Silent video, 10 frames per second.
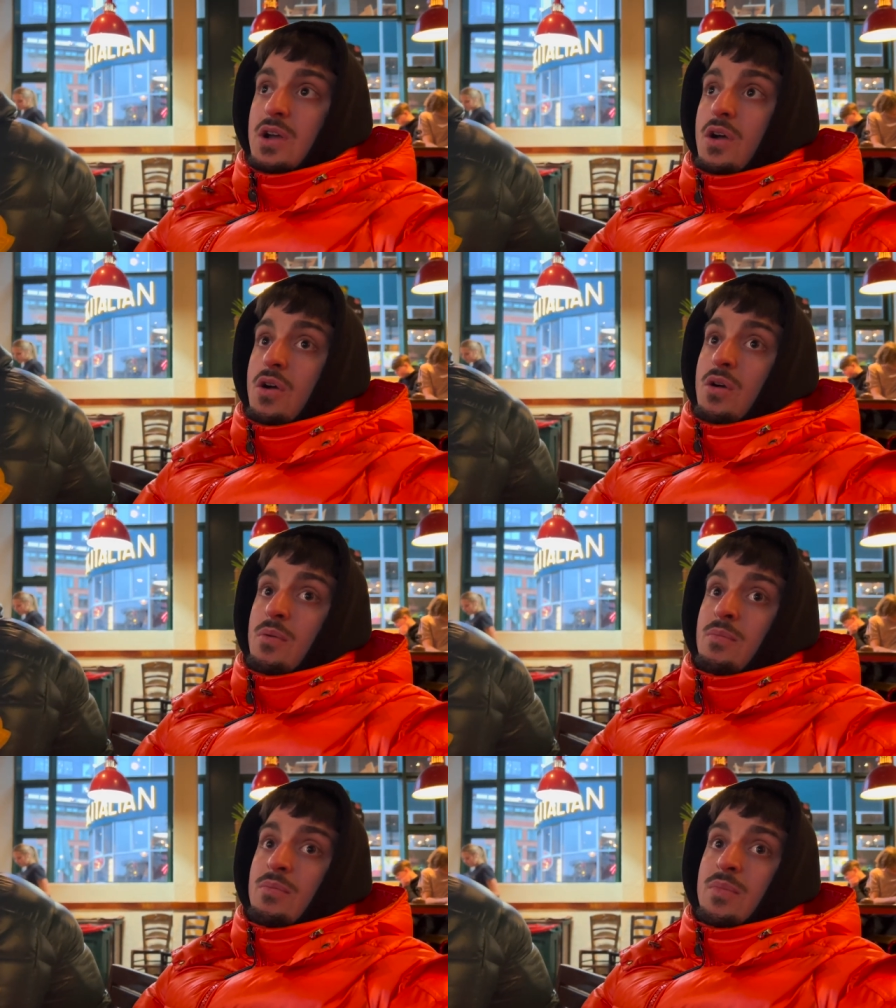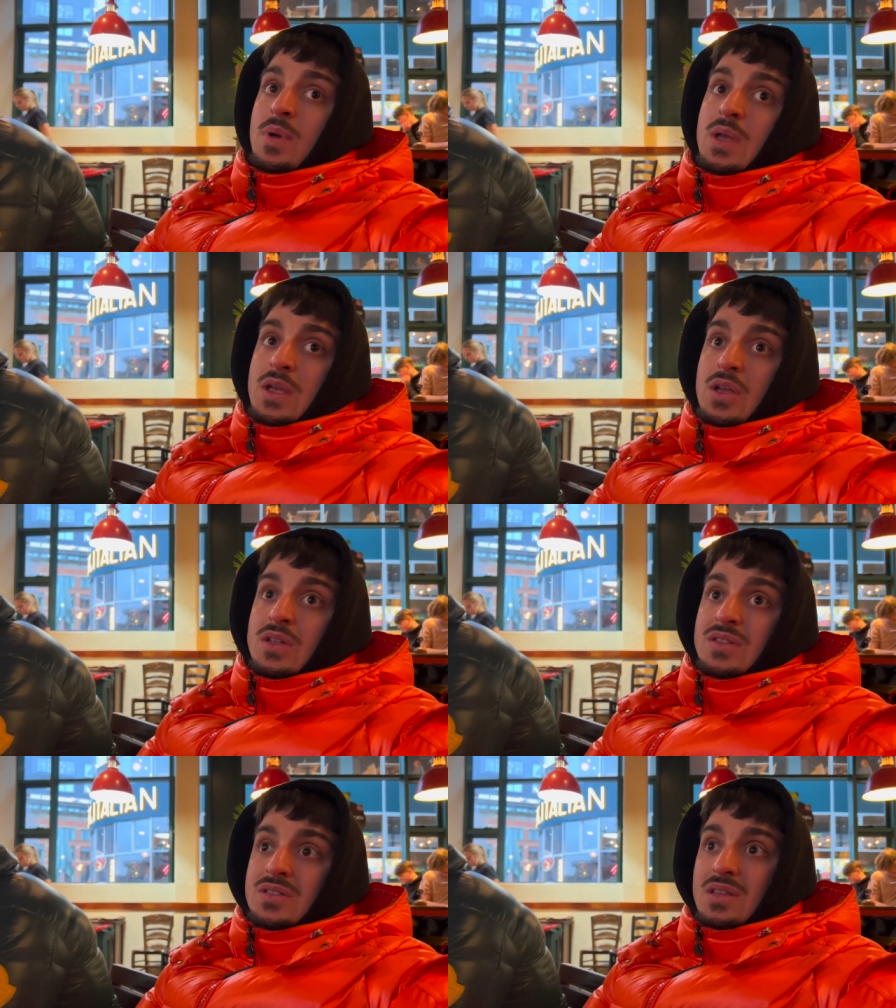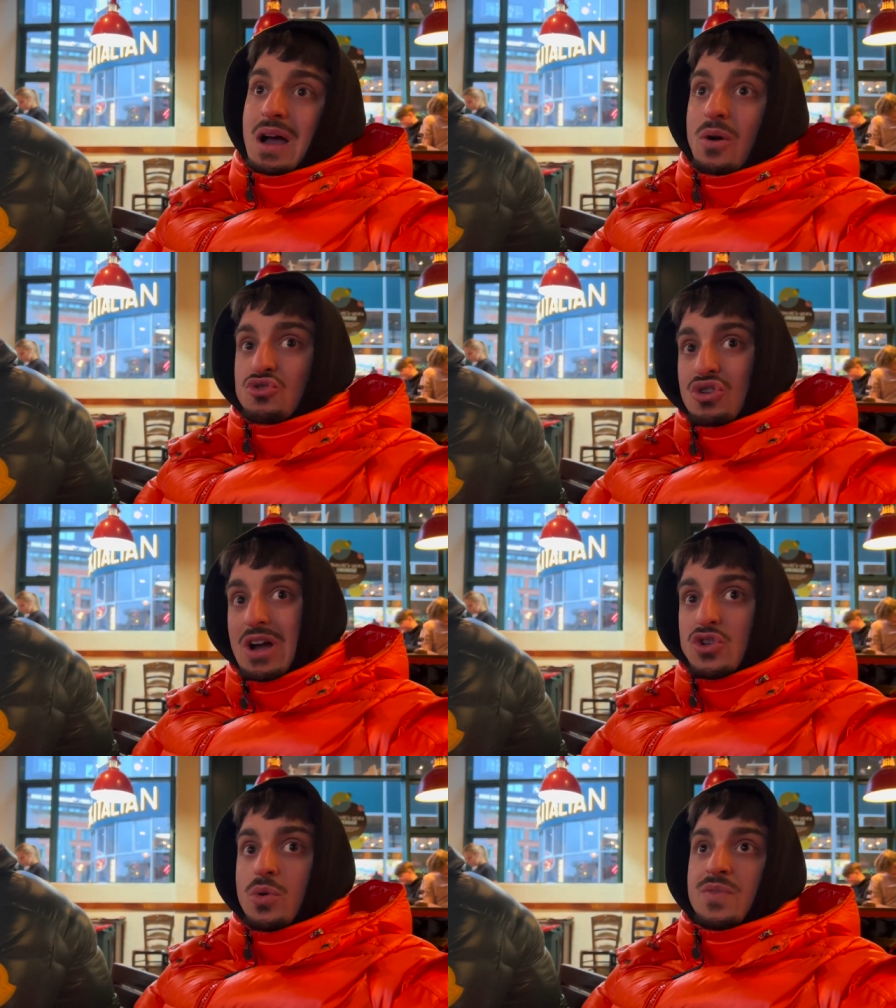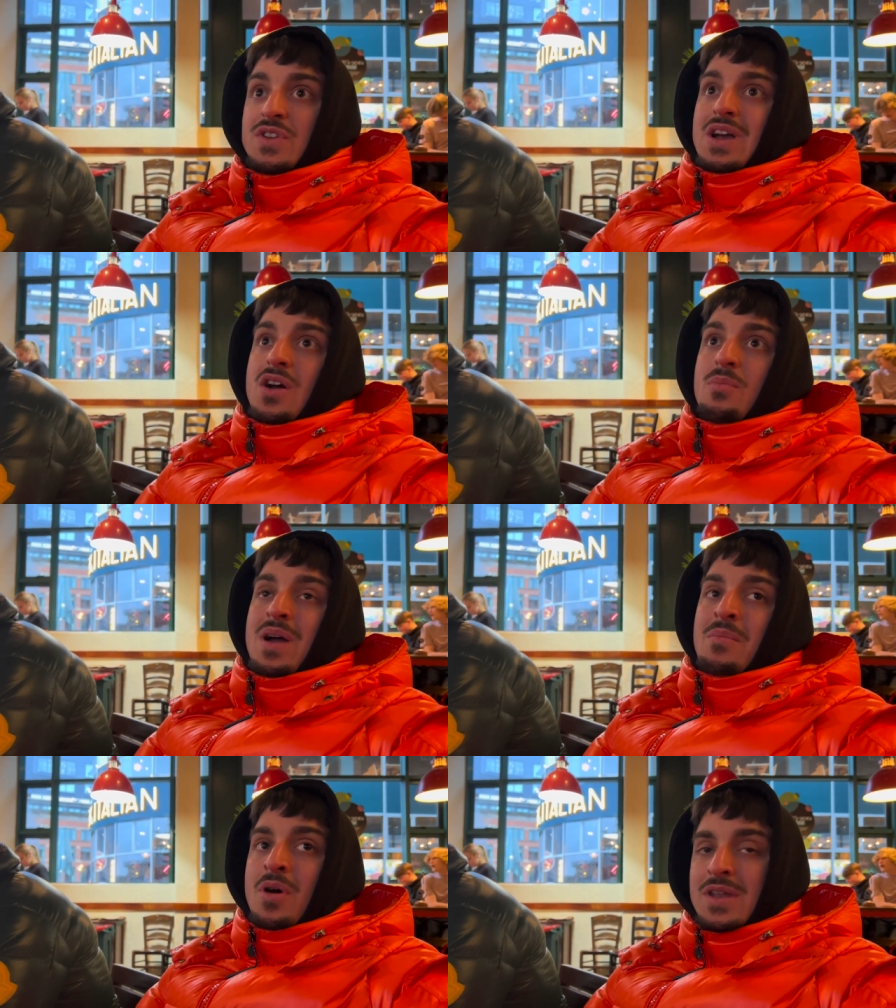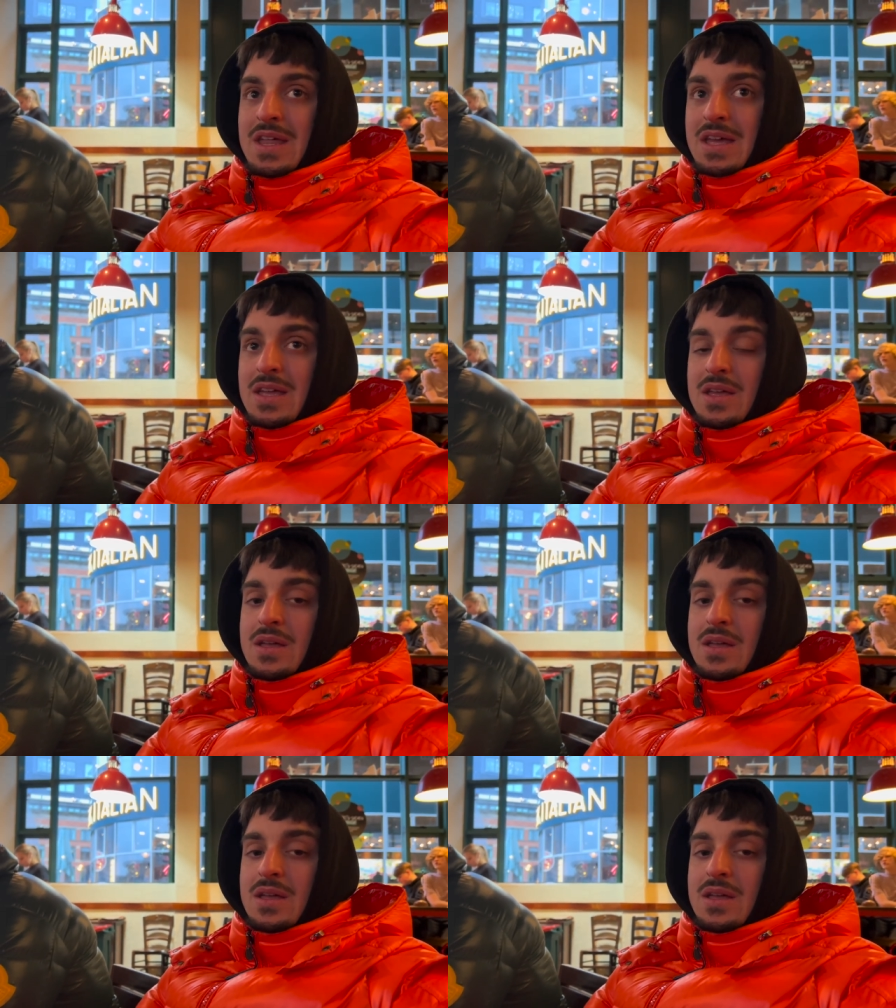Um, I'll try to drop the video out by Monday. Um,